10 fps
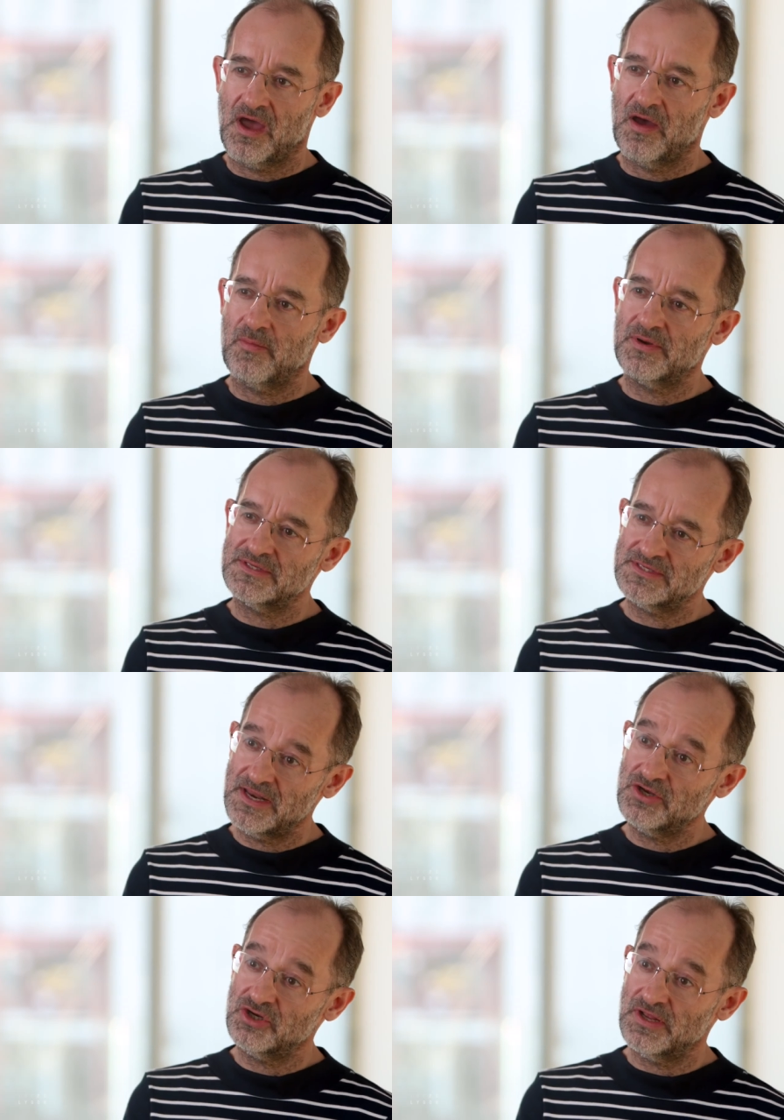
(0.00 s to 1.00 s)
But
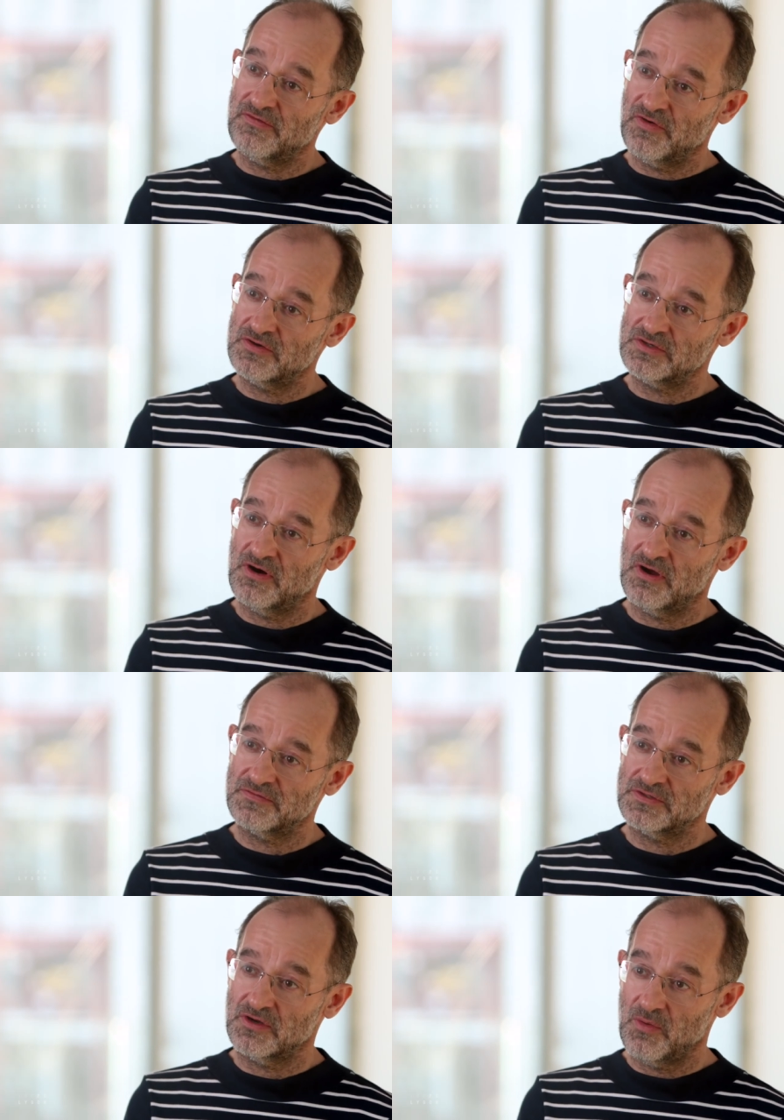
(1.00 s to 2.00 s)
essentially,
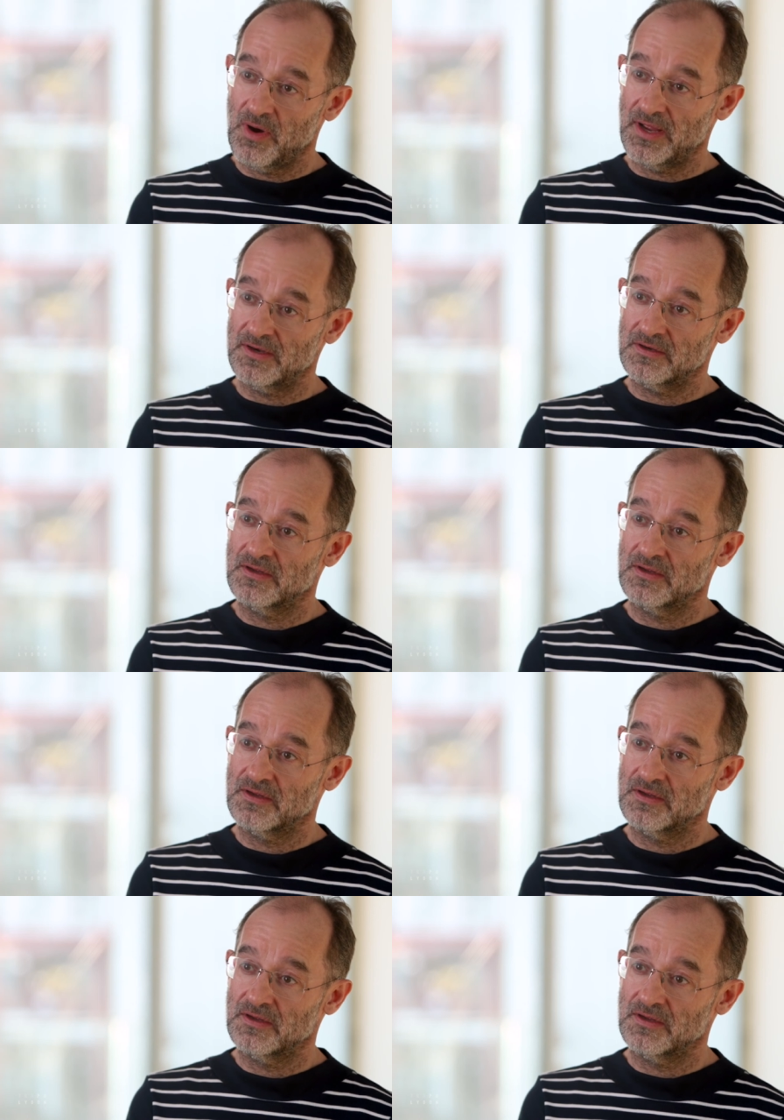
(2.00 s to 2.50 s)
photographs are quite